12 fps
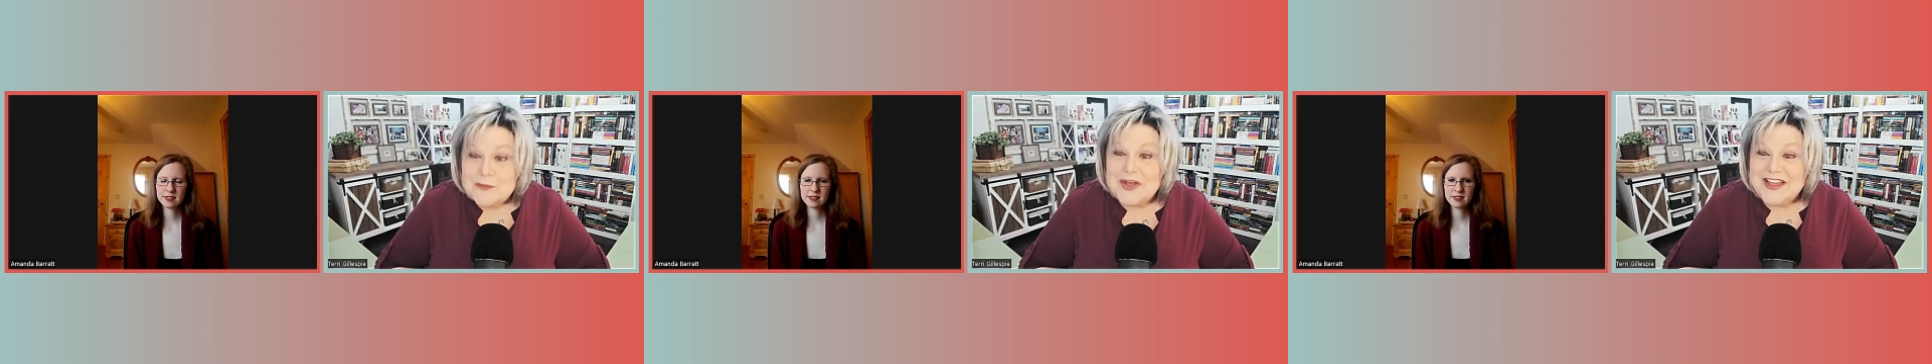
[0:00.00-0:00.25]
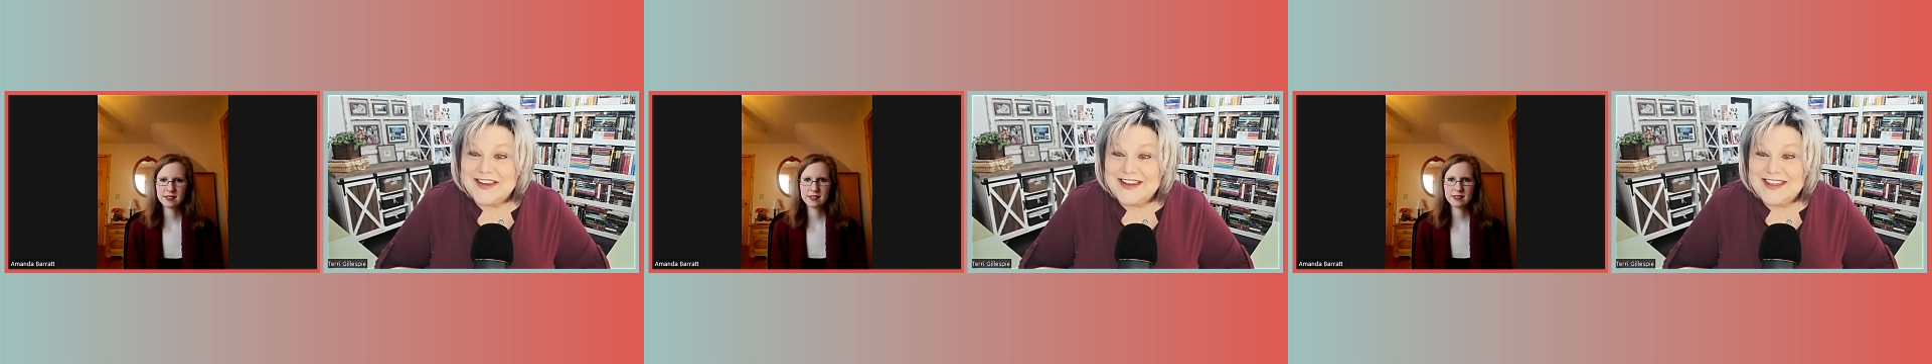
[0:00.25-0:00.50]

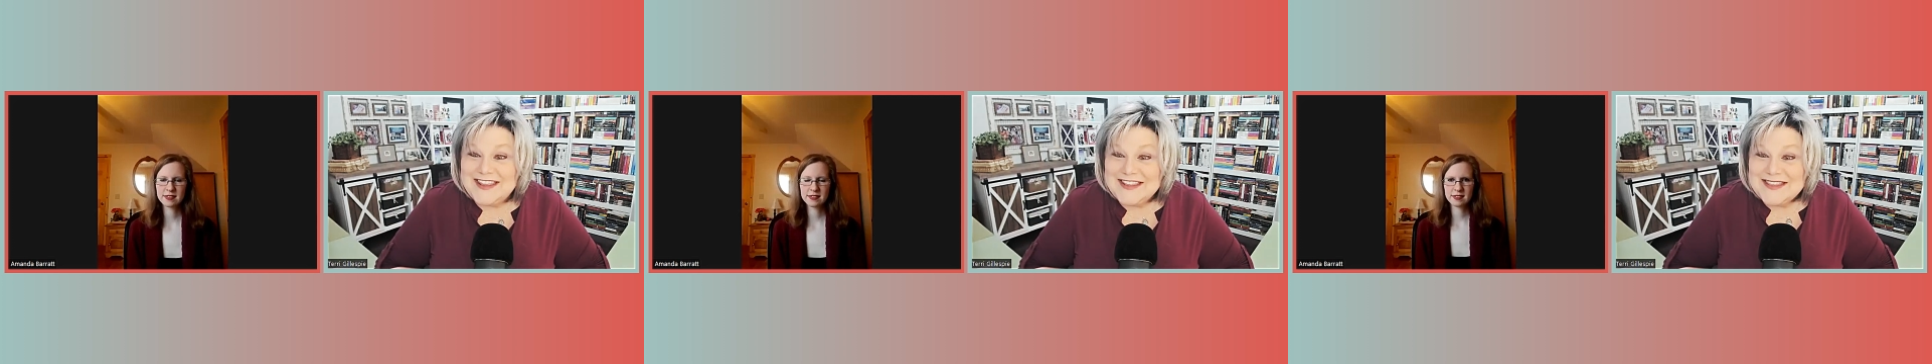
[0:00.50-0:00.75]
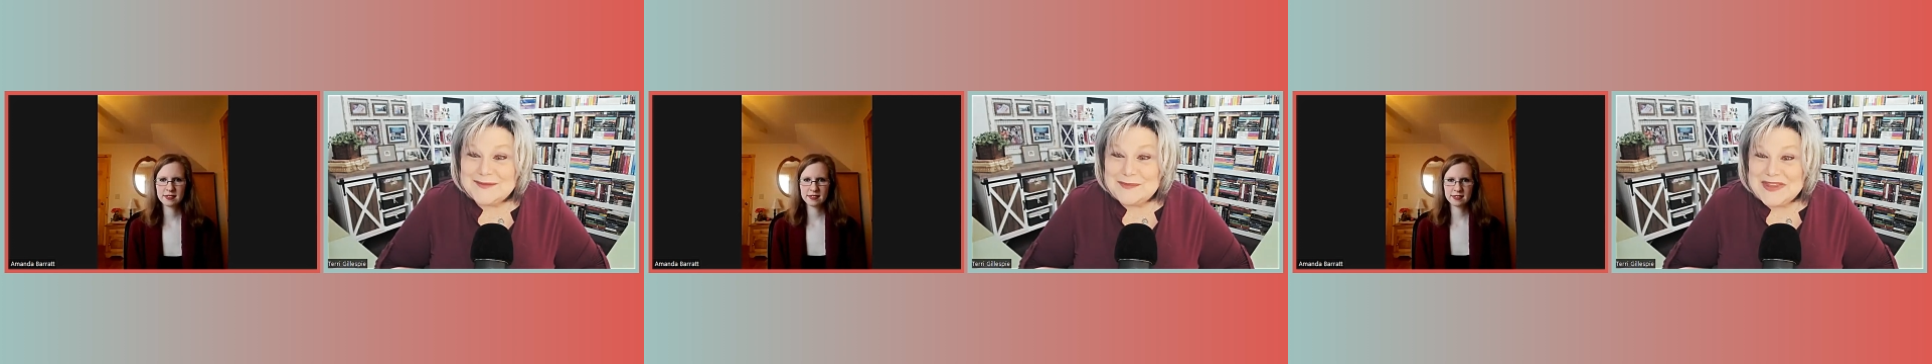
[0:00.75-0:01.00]
but
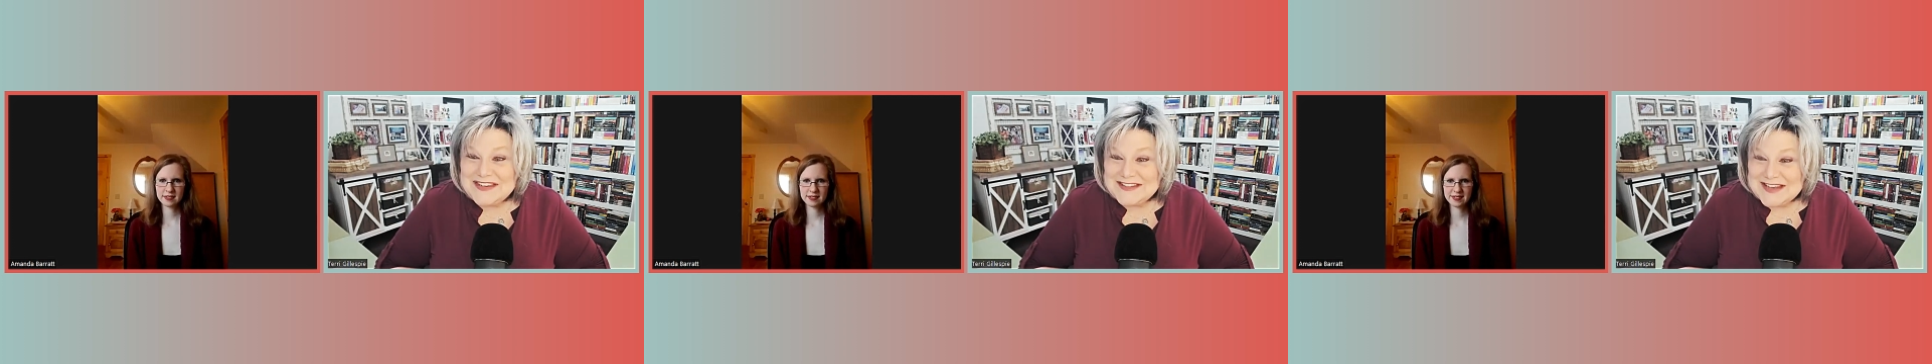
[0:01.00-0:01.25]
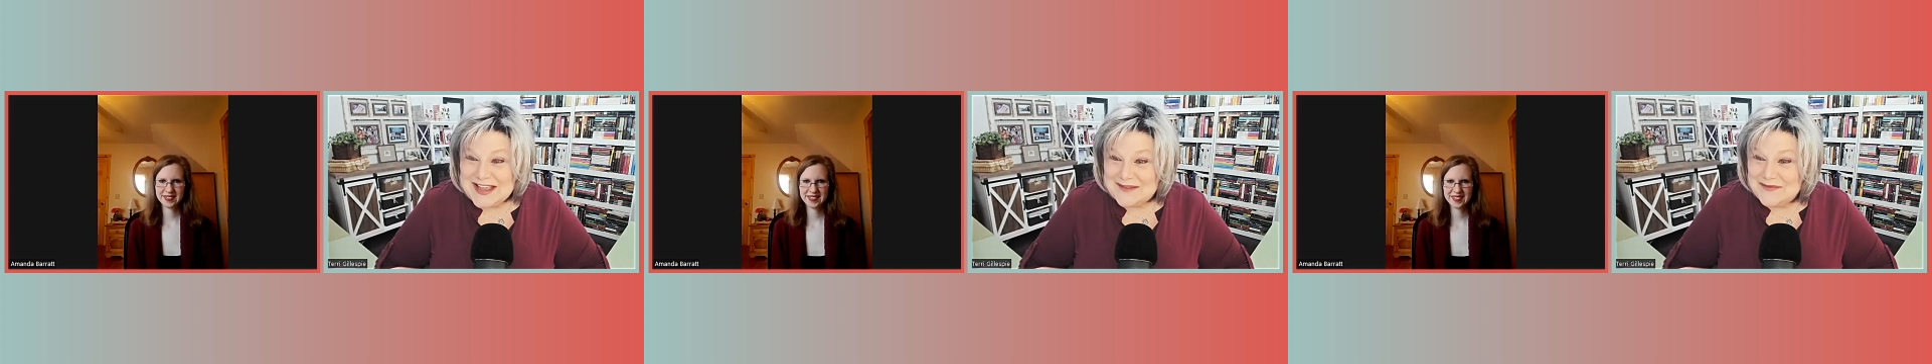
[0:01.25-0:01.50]
in the
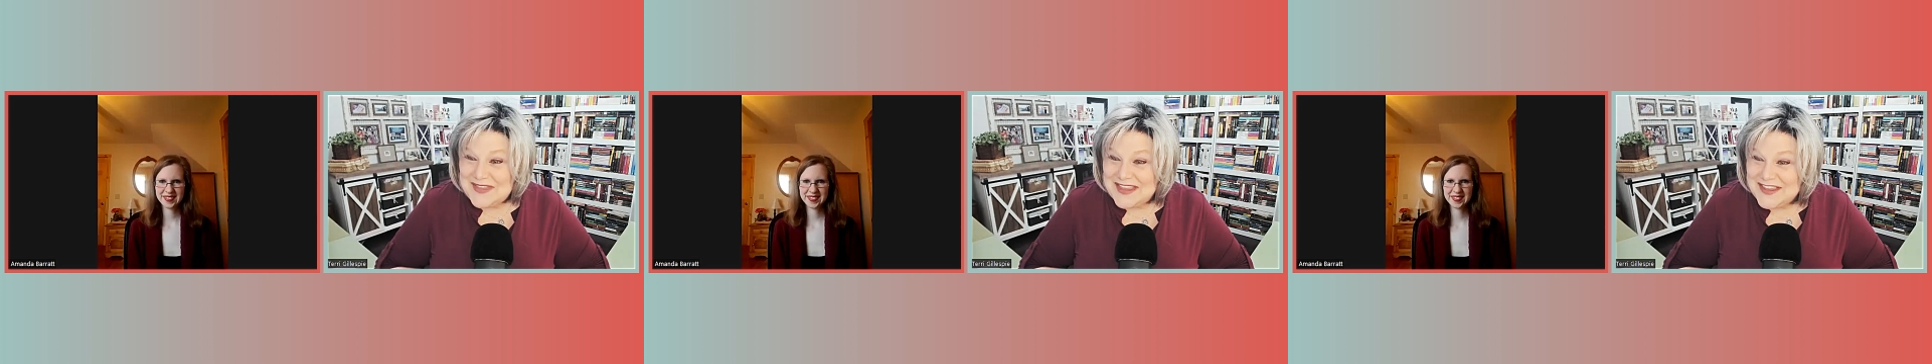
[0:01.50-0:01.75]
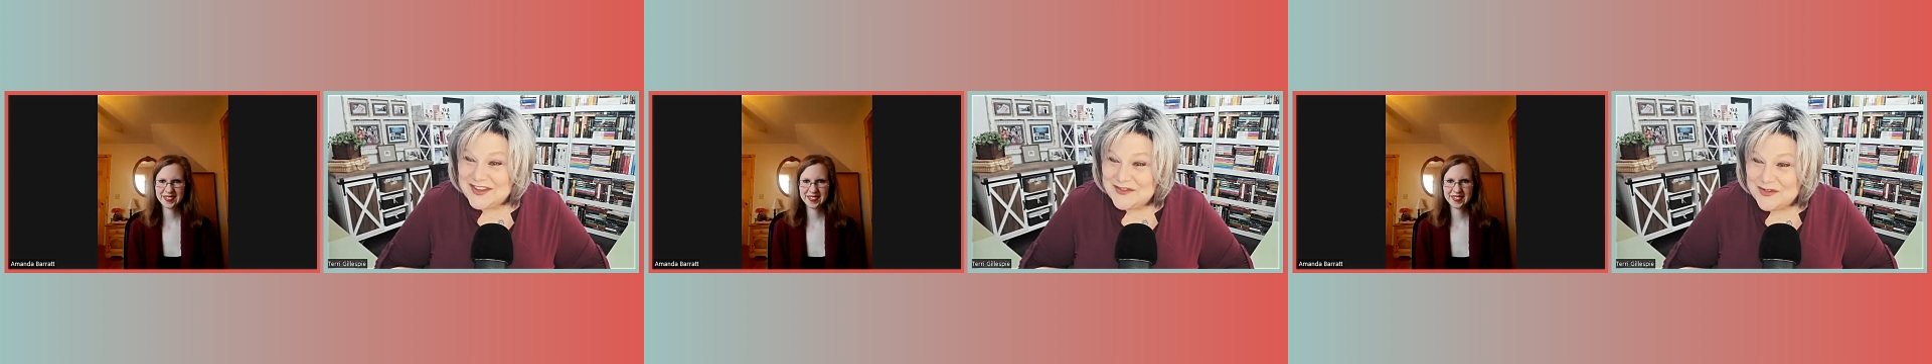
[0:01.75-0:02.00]
meantime,
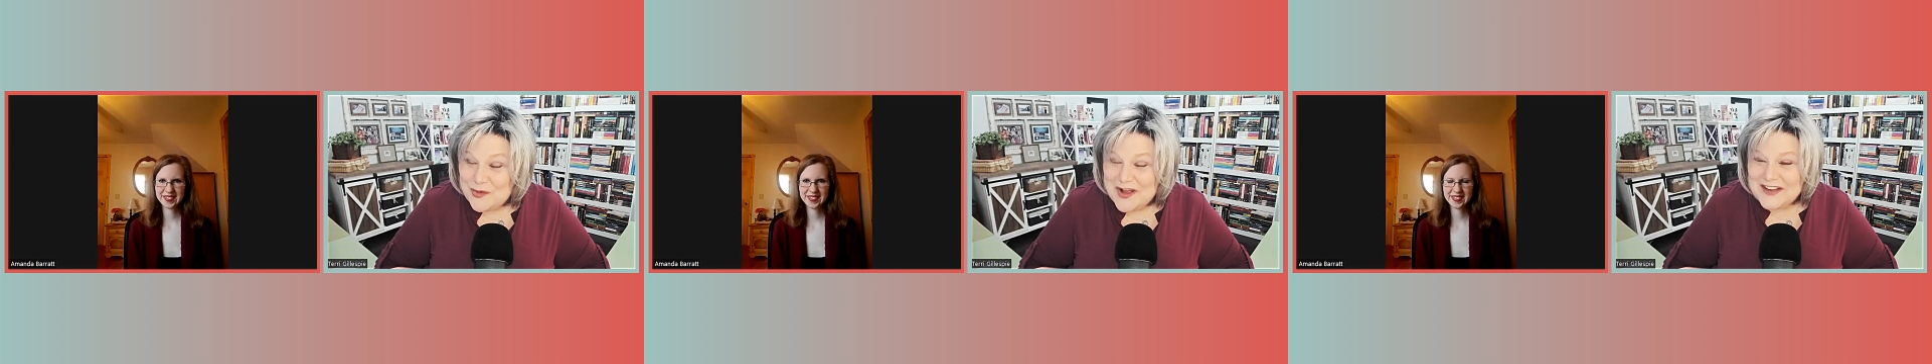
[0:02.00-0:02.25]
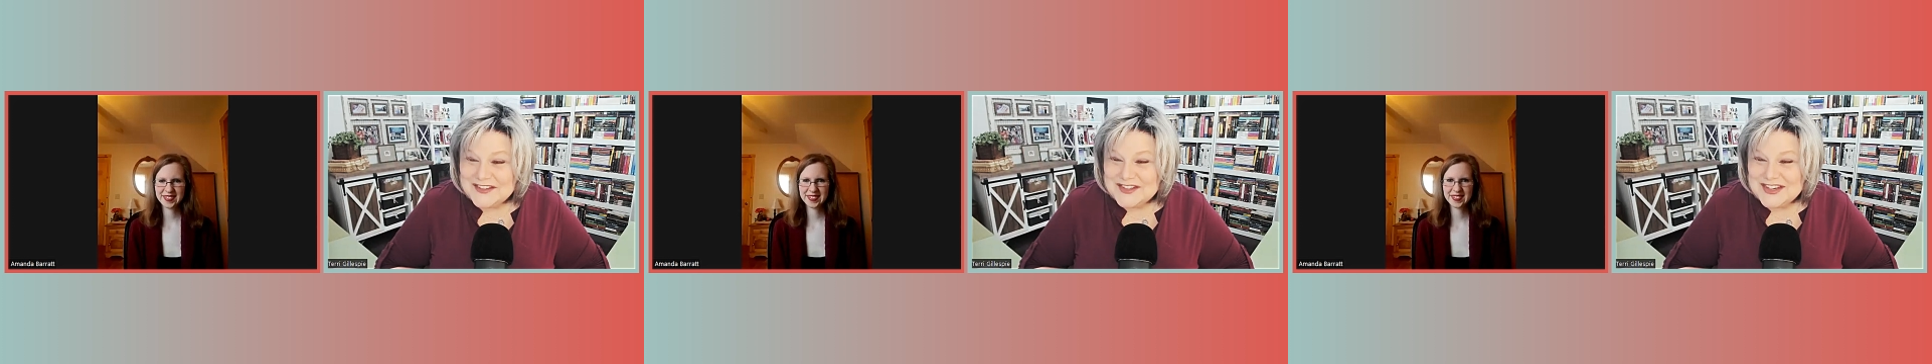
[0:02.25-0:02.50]
thank you for
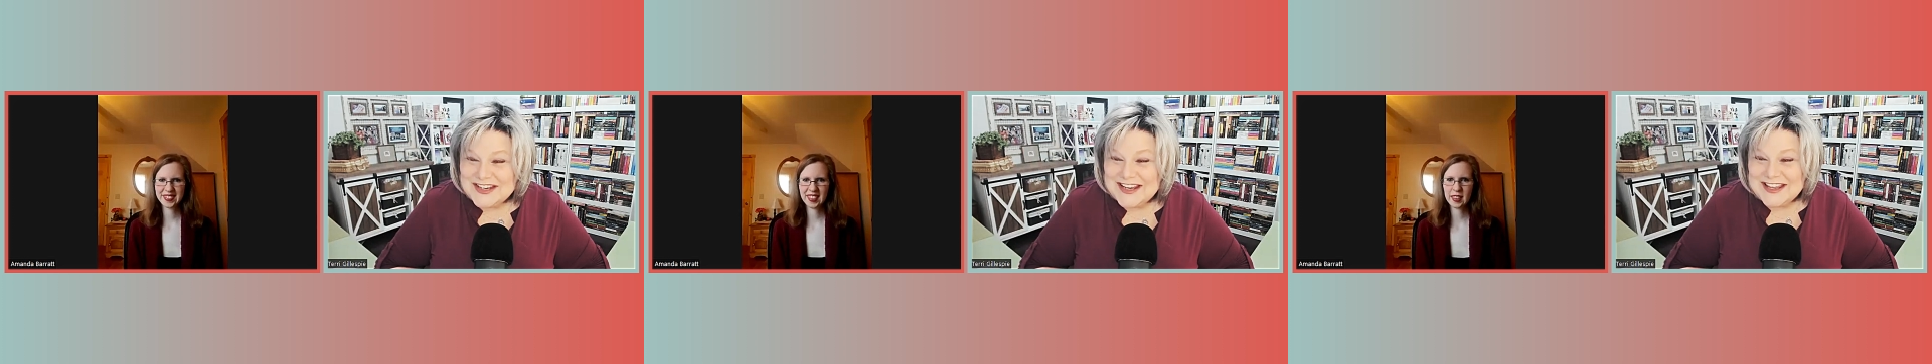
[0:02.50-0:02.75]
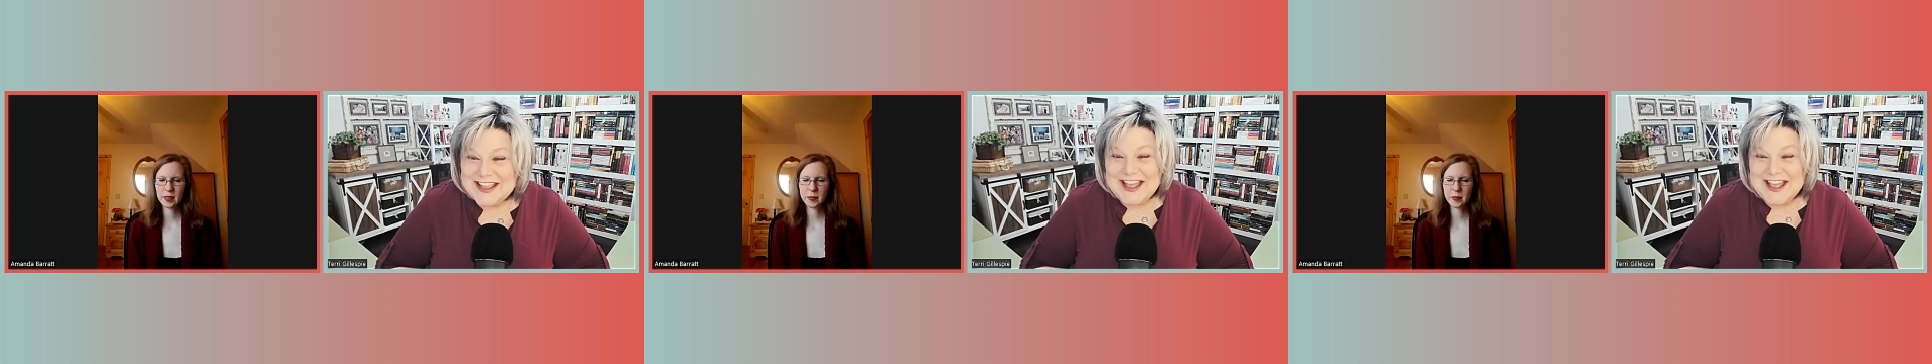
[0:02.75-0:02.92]
watching.